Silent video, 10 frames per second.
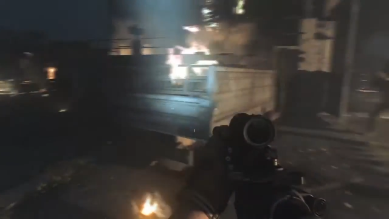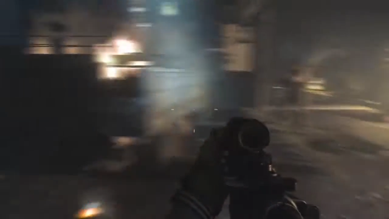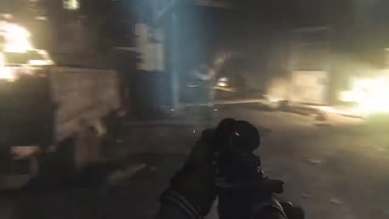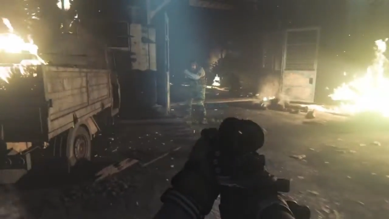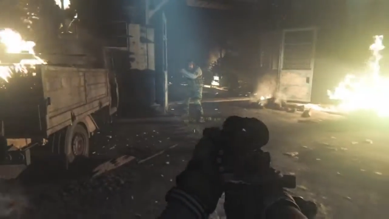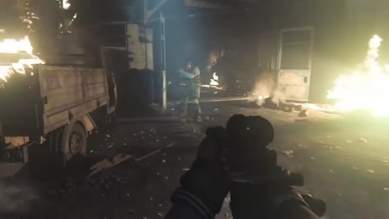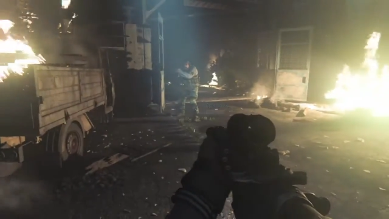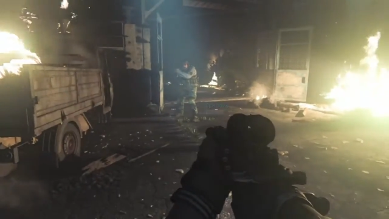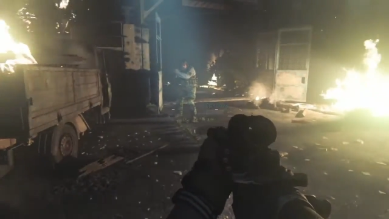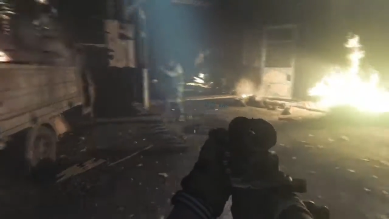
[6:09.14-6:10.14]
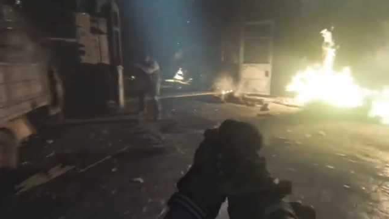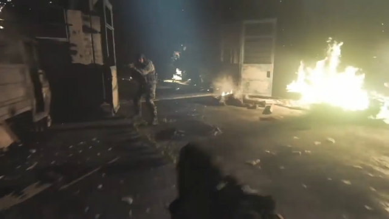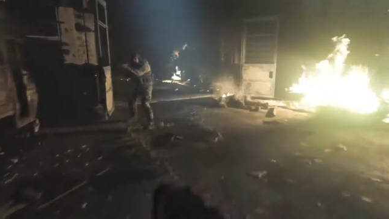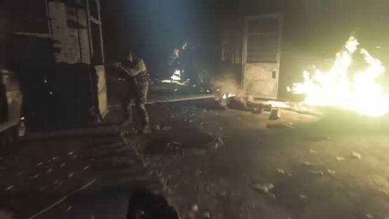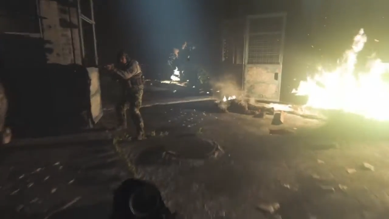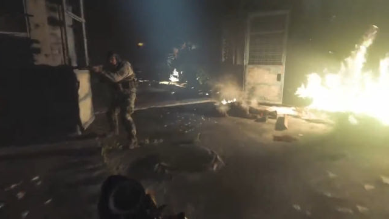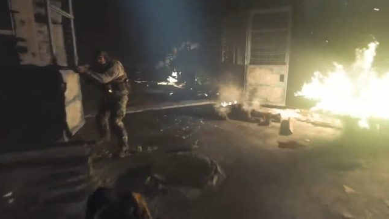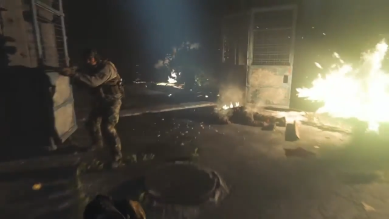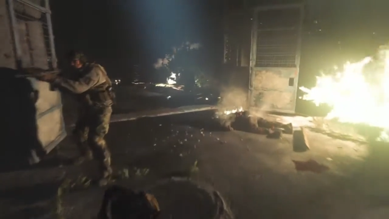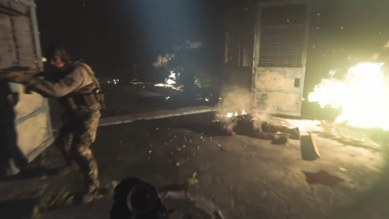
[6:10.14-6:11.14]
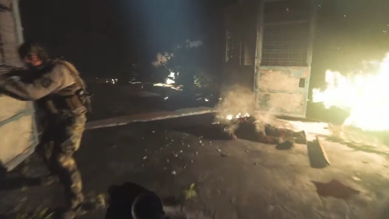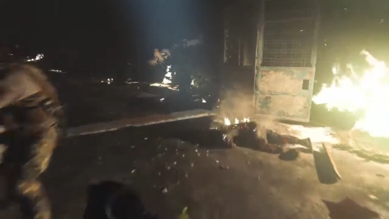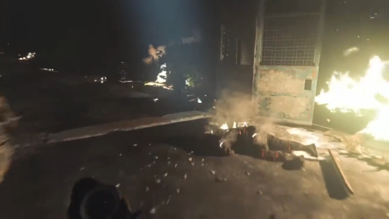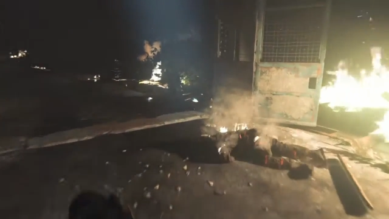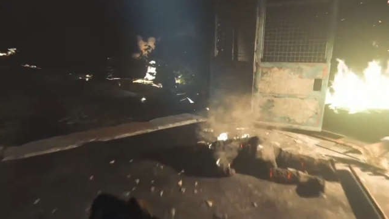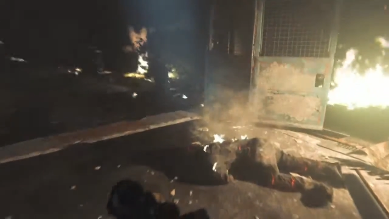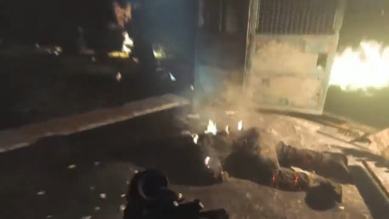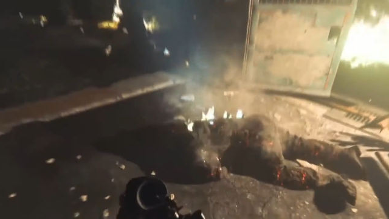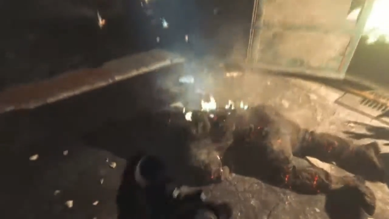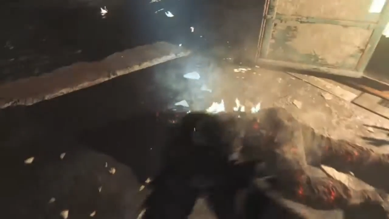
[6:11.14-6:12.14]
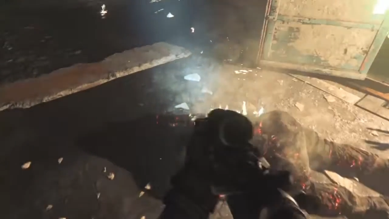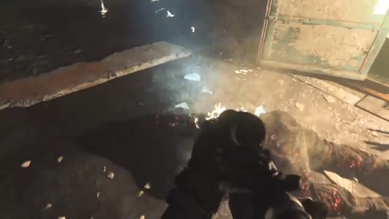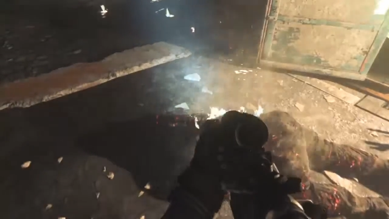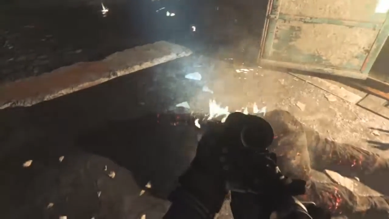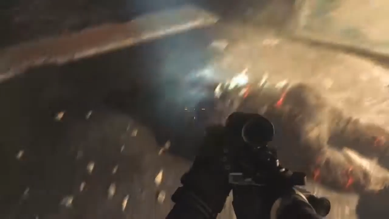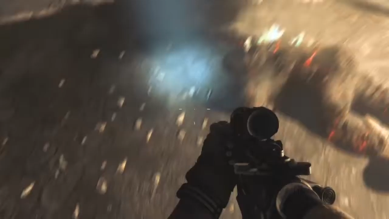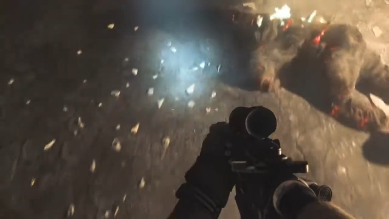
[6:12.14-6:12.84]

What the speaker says: Nobody's mouth can be seen.